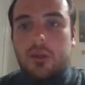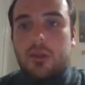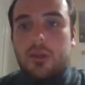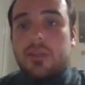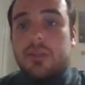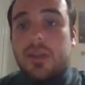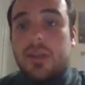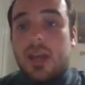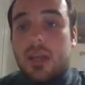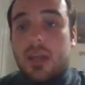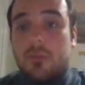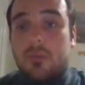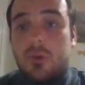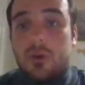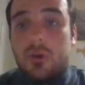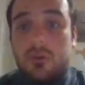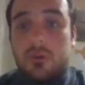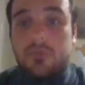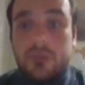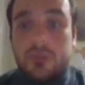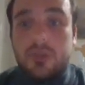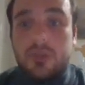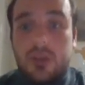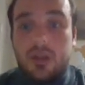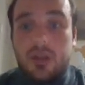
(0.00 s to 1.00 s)
So the
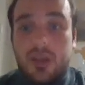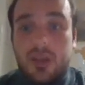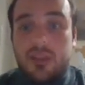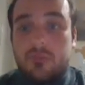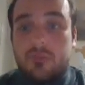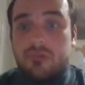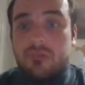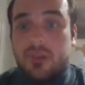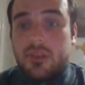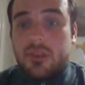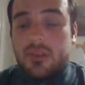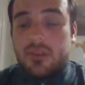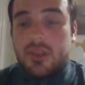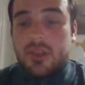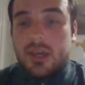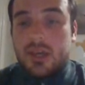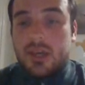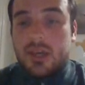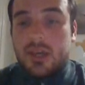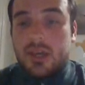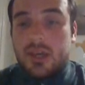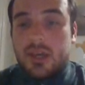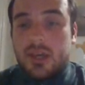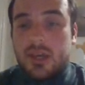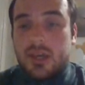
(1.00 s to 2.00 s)
aim of tonight's
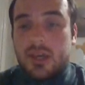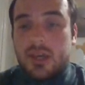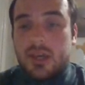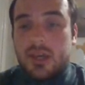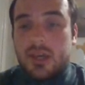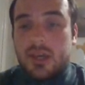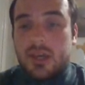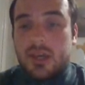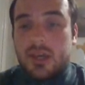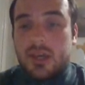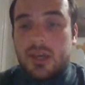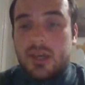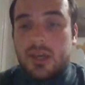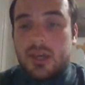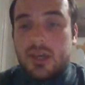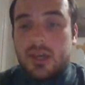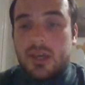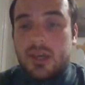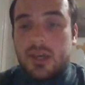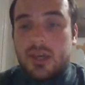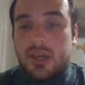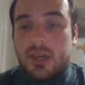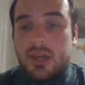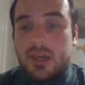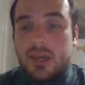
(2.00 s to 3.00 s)
presentation
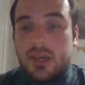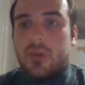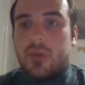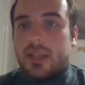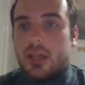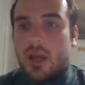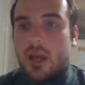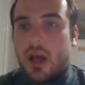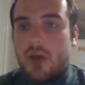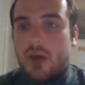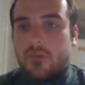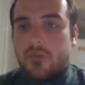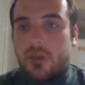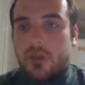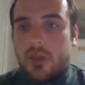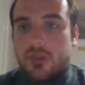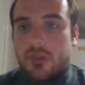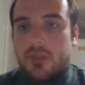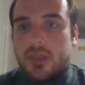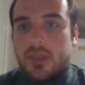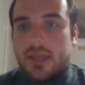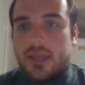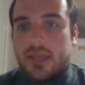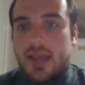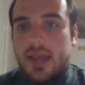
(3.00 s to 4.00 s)
is we're going to
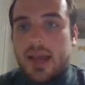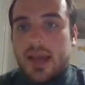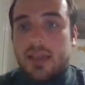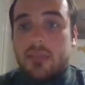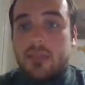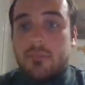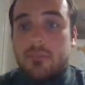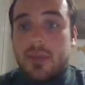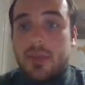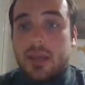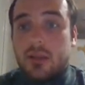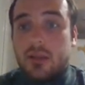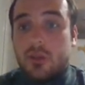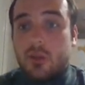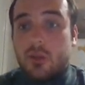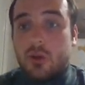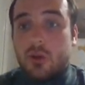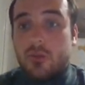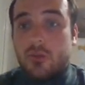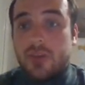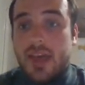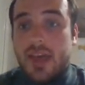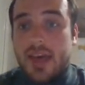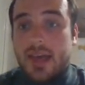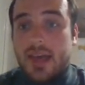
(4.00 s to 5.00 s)
cover the
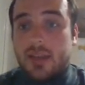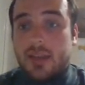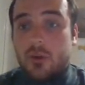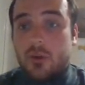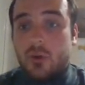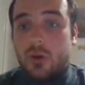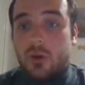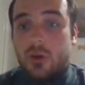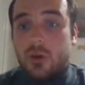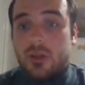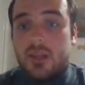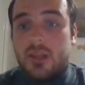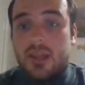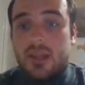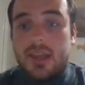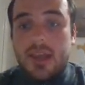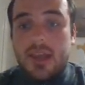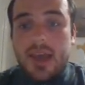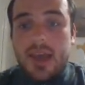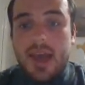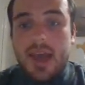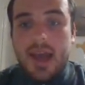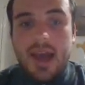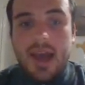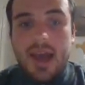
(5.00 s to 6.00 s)
aspects of air
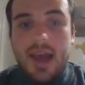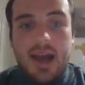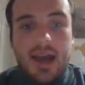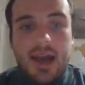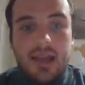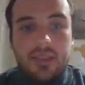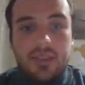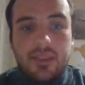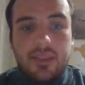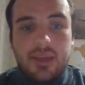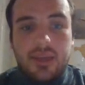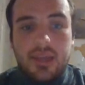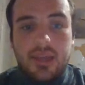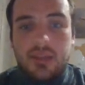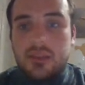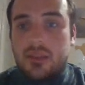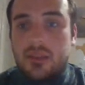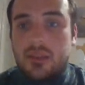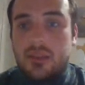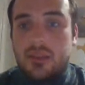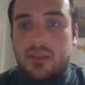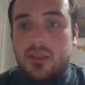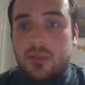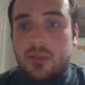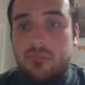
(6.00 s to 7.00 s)
law and
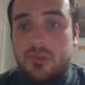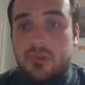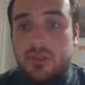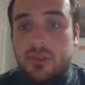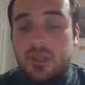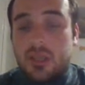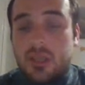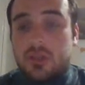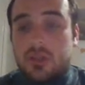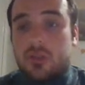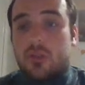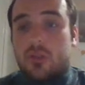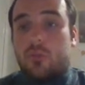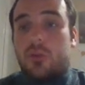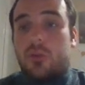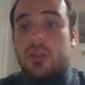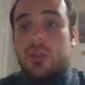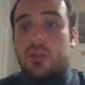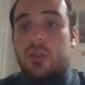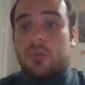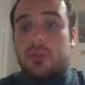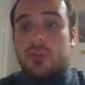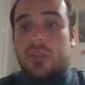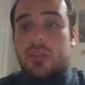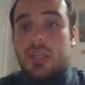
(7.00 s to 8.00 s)
ATC procedures
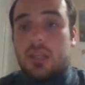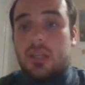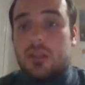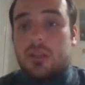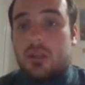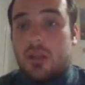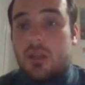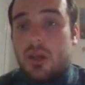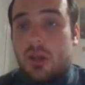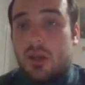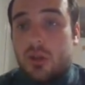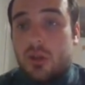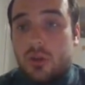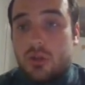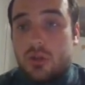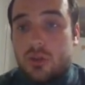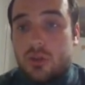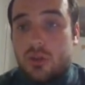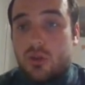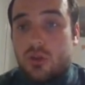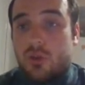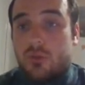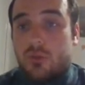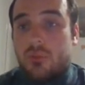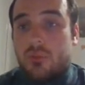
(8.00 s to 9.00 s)
which you would need to know
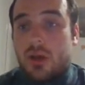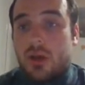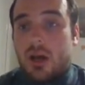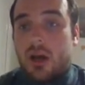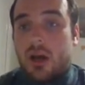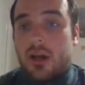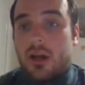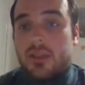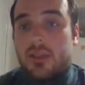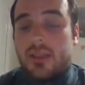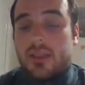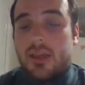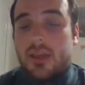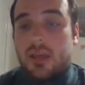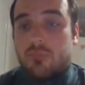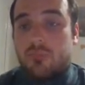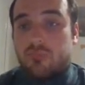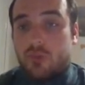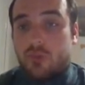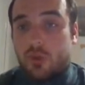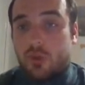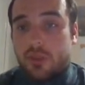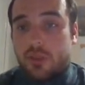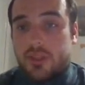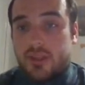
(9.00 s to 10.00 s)
to pass a
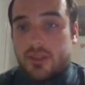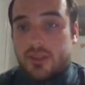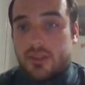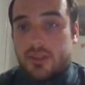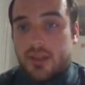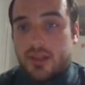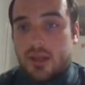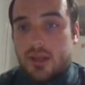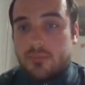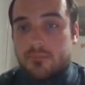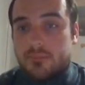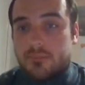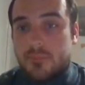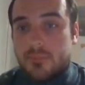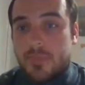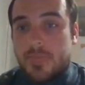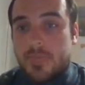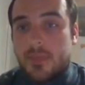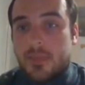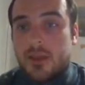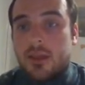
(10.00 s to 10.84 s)
bronze exam.